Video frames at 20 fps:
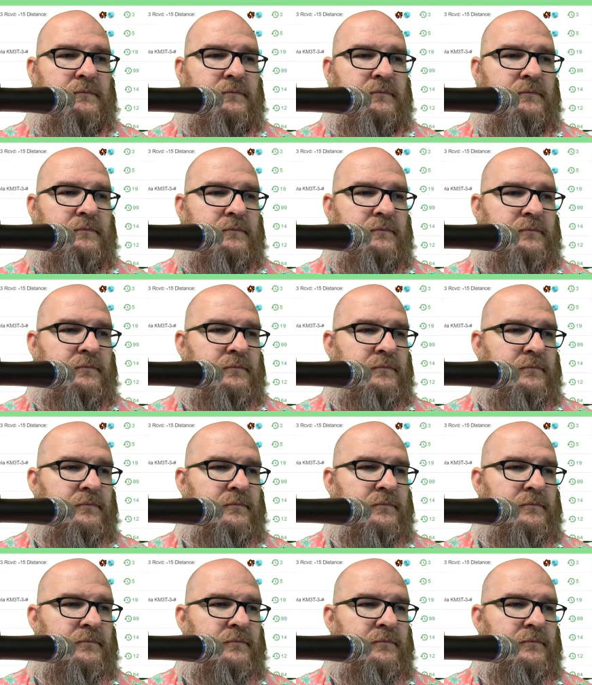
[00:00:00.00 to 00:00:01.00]

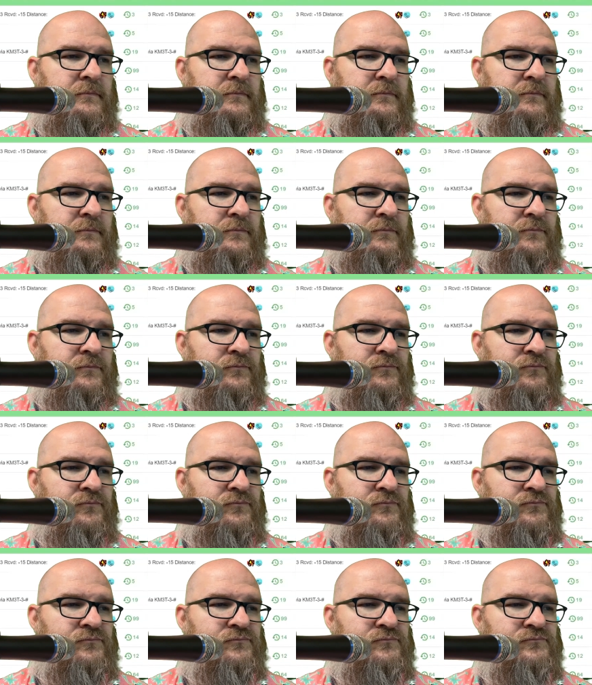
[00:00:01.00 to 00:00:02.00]

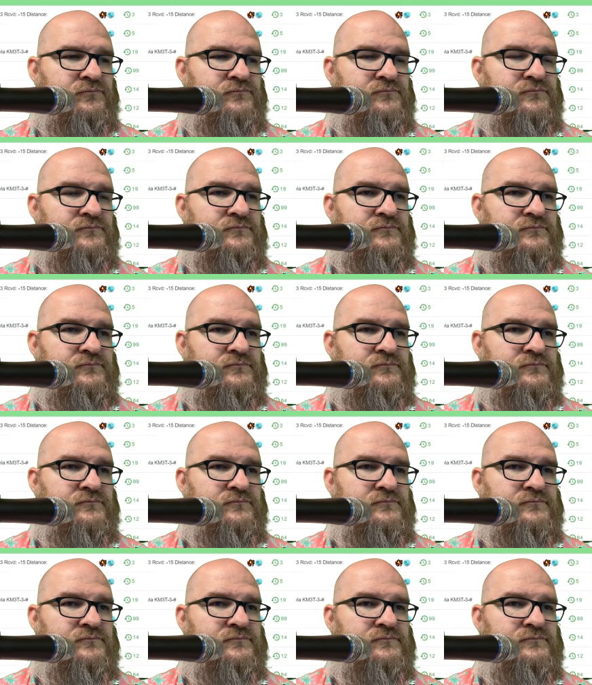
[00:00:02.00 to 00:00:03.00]

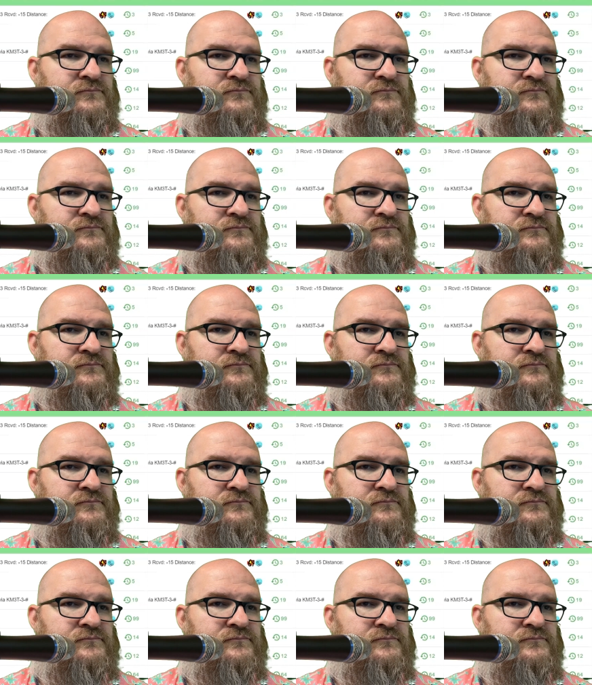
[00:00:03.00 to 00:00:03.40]
[no speech]